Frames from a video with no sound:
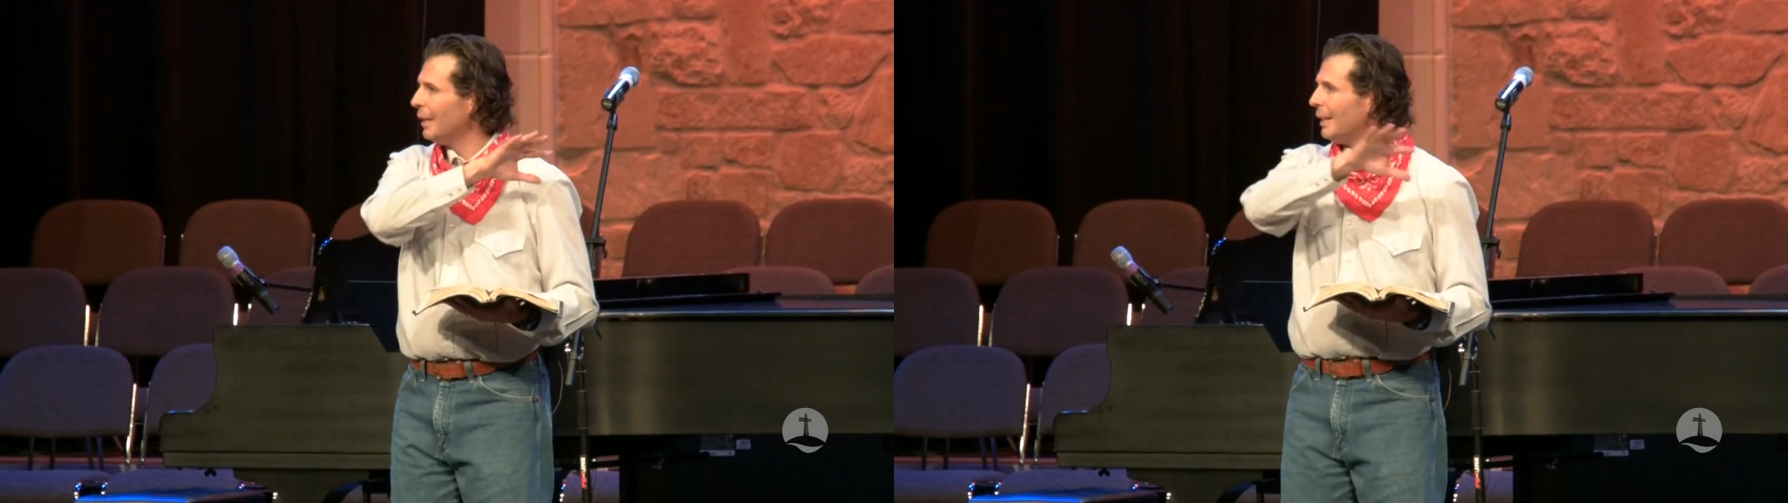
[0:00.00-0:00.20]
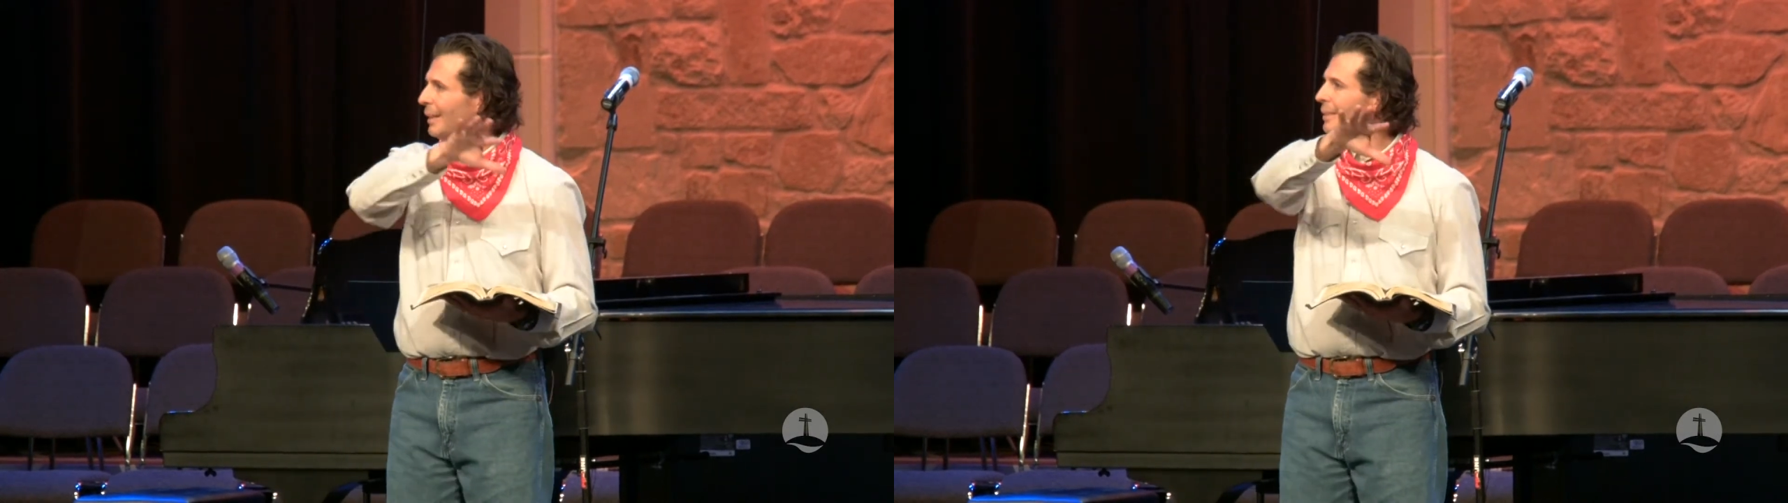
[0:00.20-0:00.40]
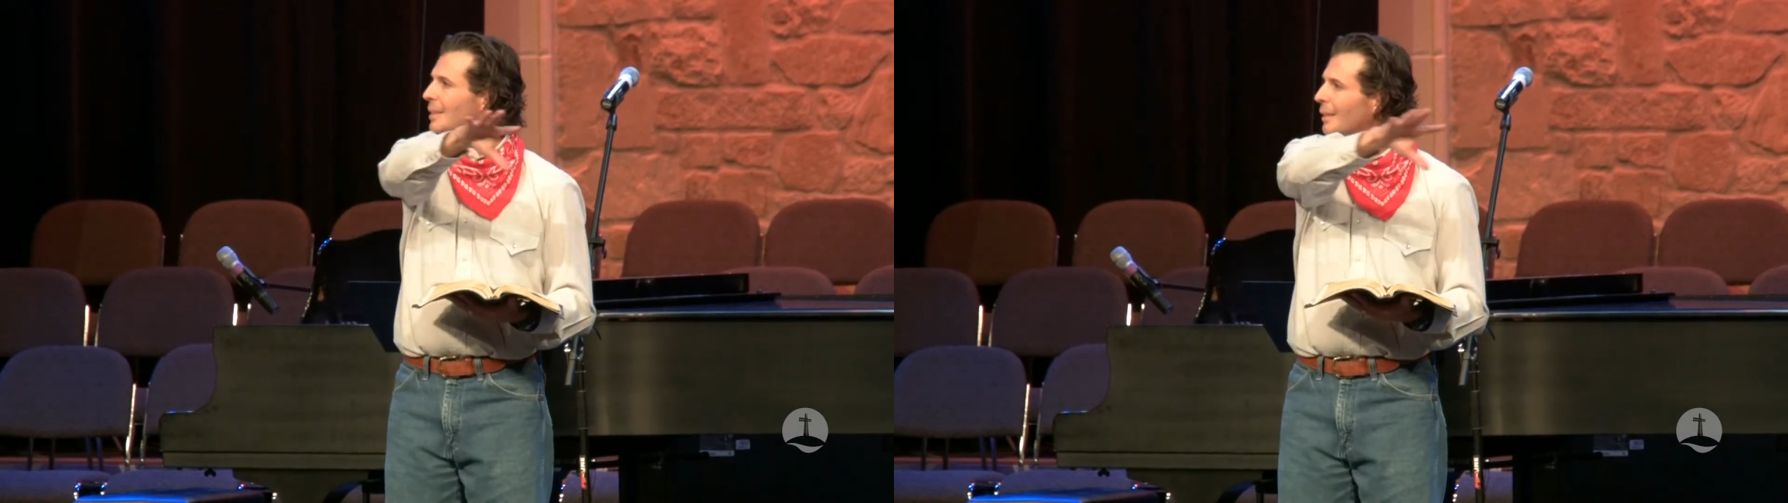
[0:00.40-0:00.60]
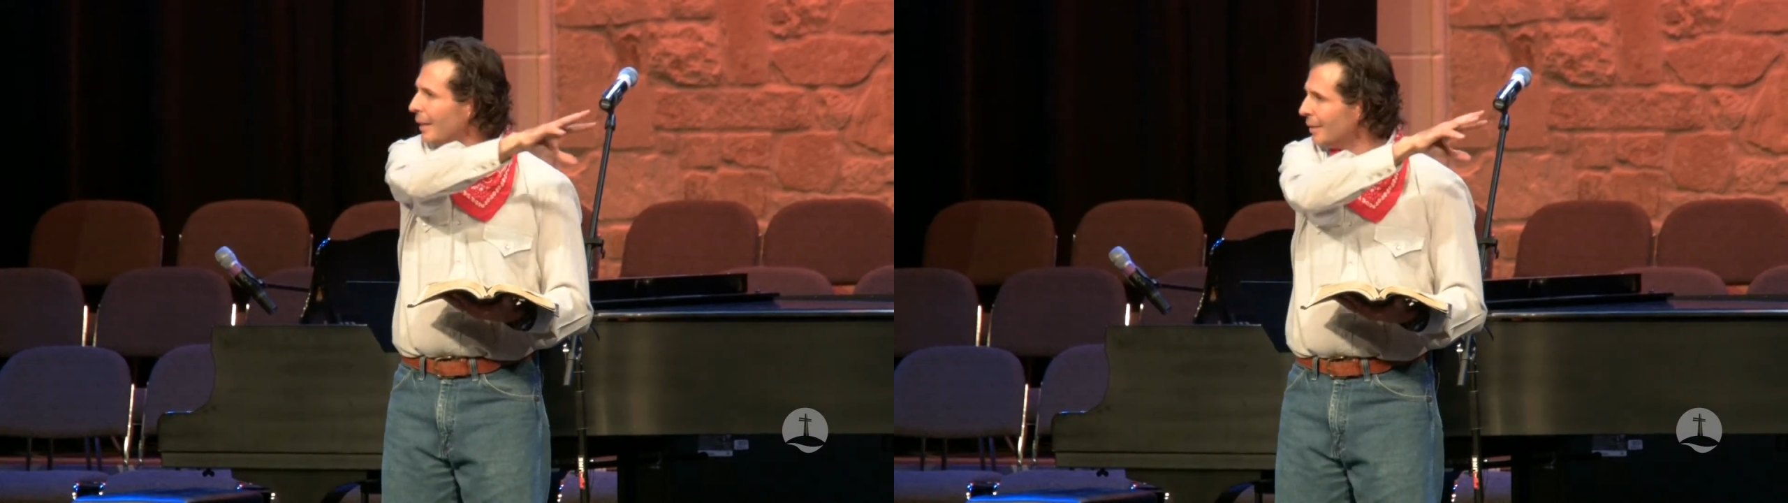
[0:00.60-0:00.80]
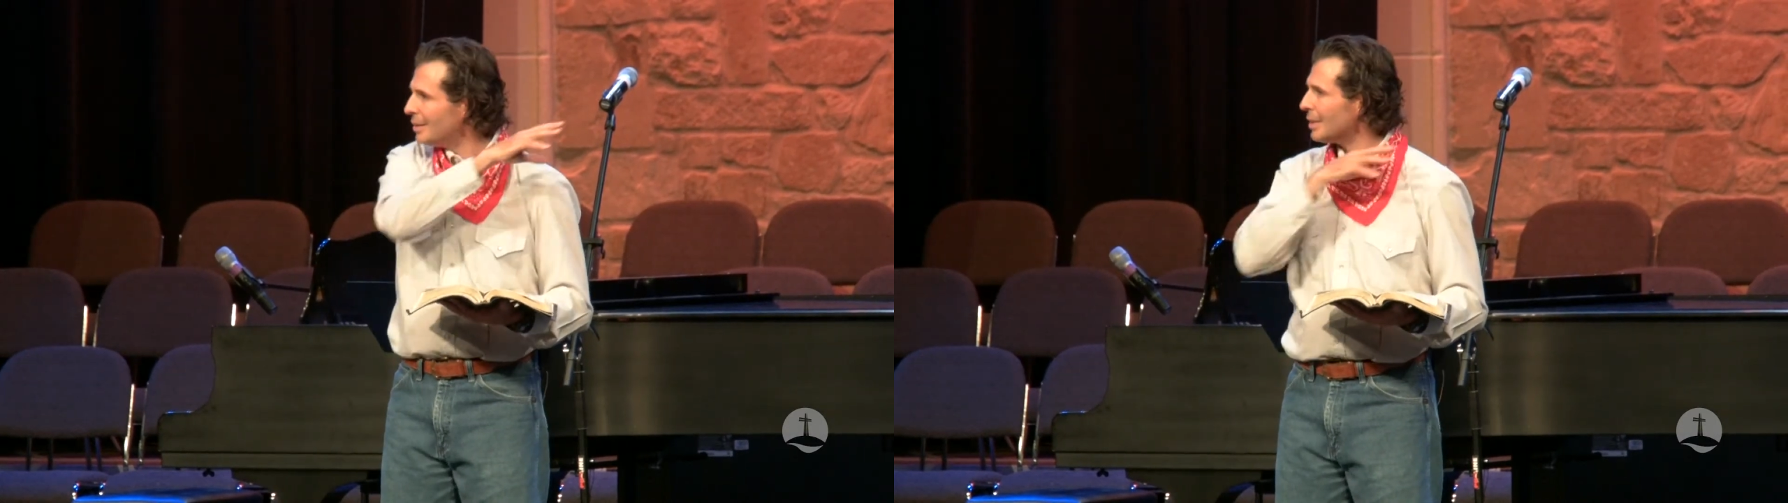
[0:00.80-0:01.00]
and it's
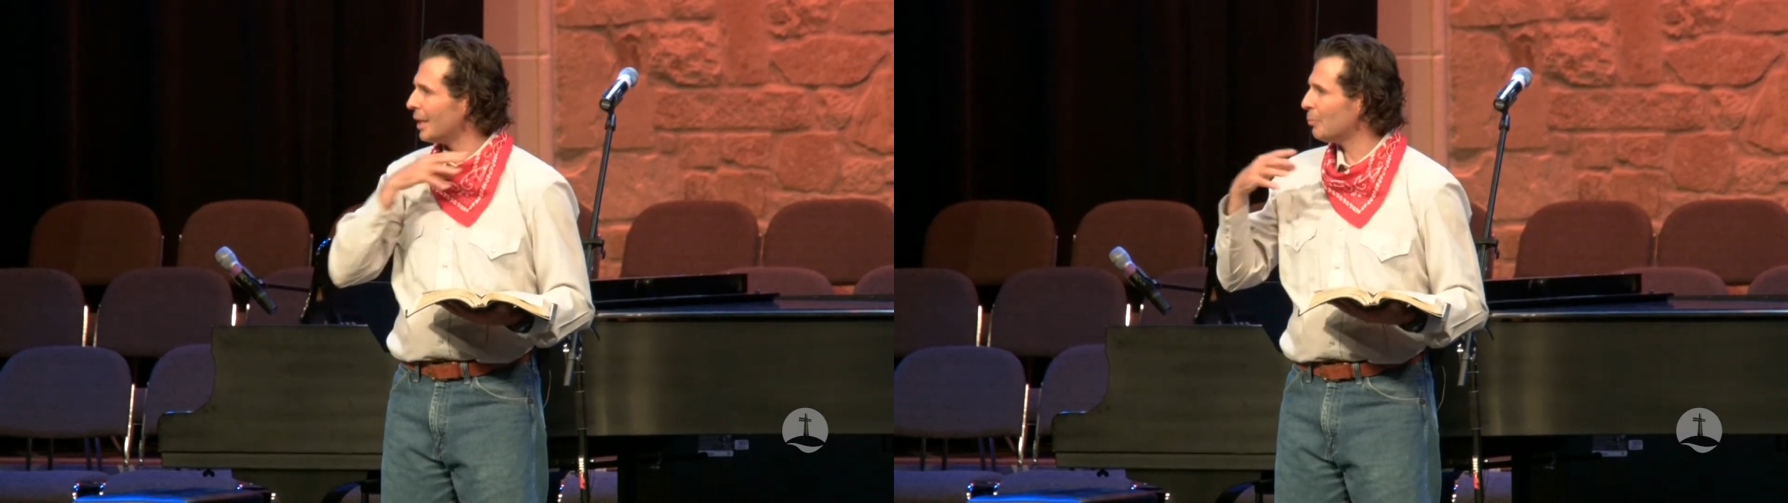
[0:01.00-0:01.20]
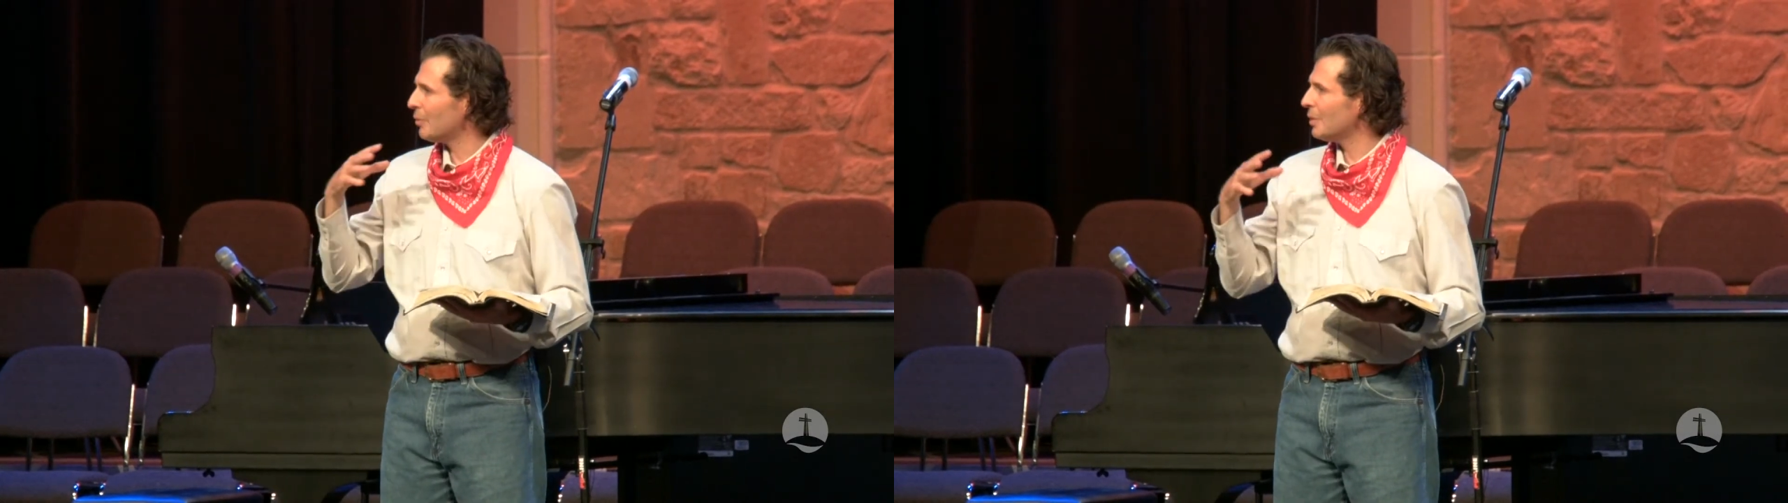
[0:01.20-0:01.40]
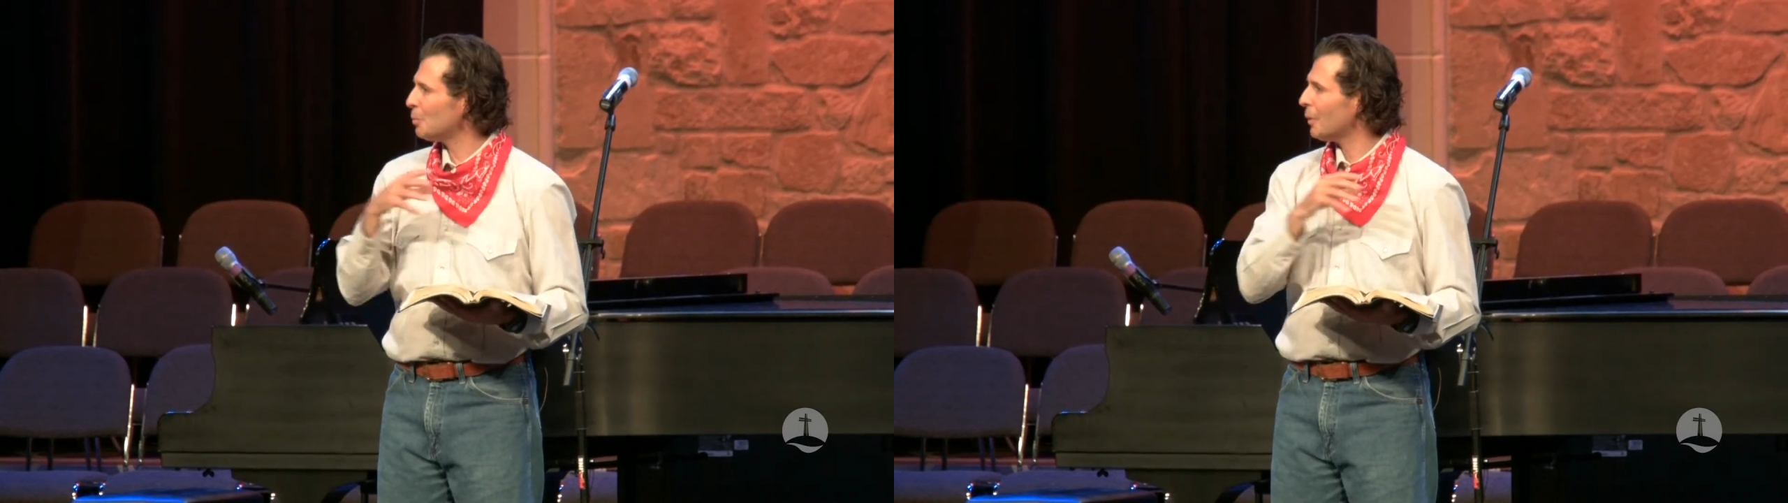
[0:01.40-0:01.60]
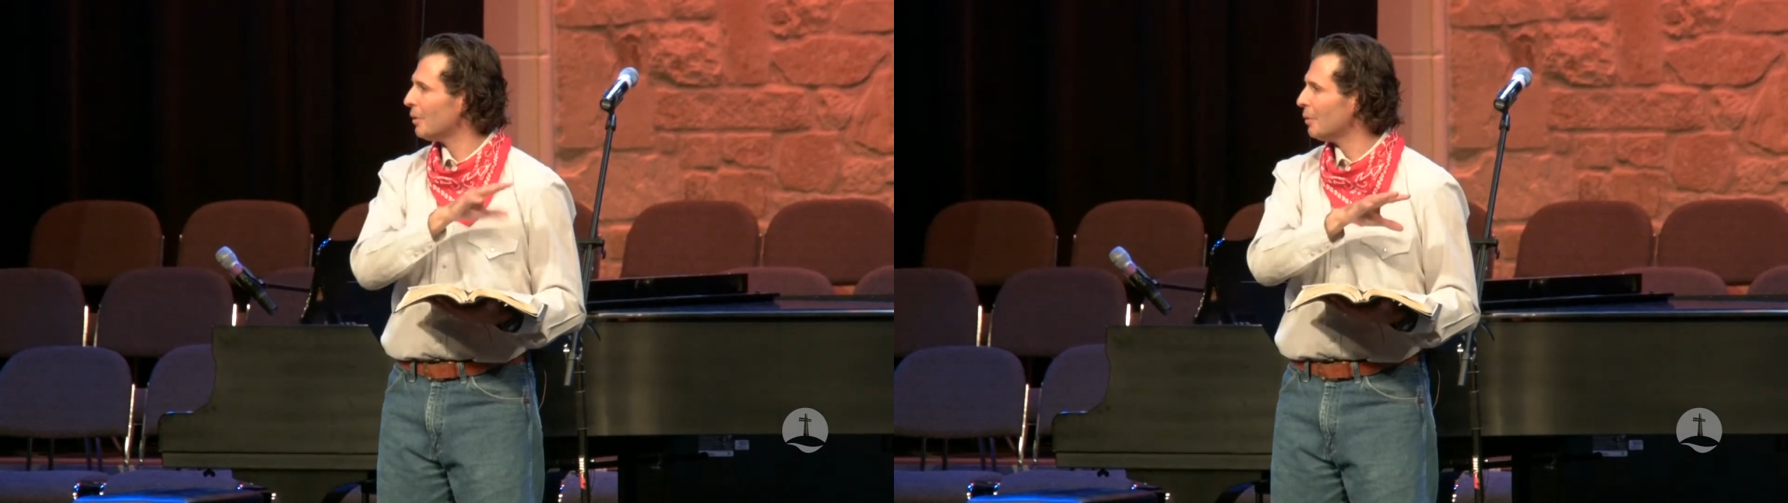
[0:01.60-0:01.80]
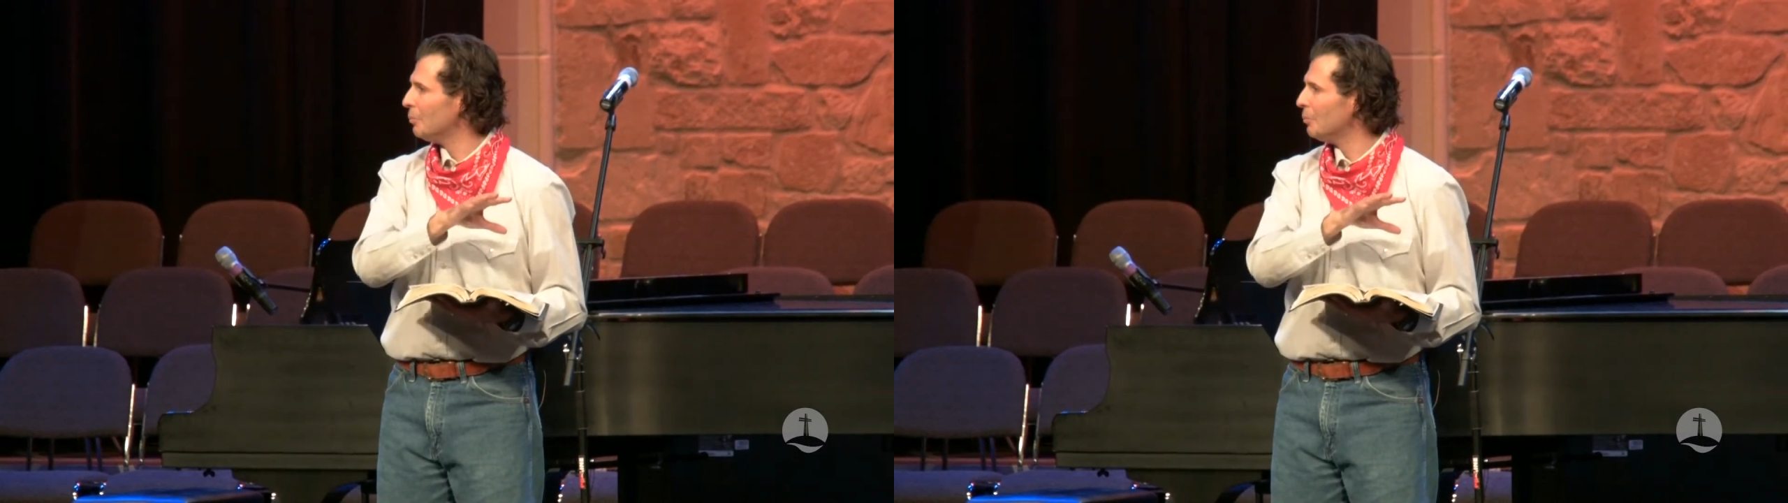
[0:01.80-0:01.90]
landscaped this part of the